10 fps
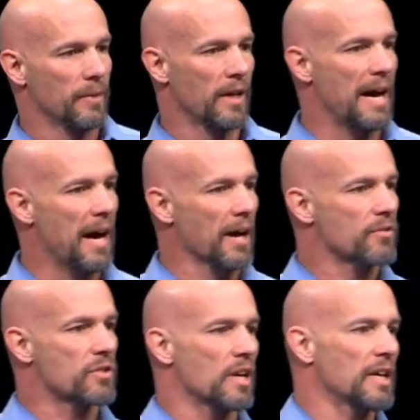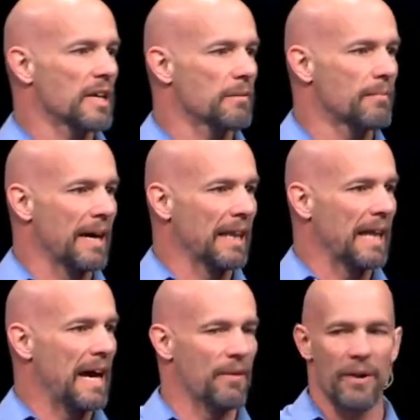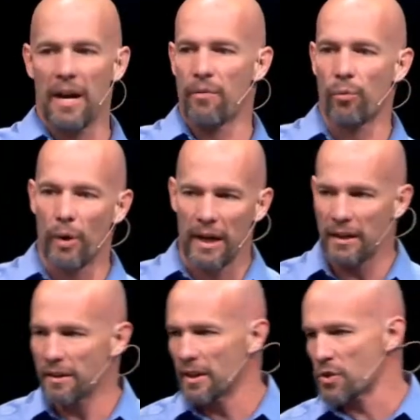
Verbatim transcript: You know, I have studied my life, I have read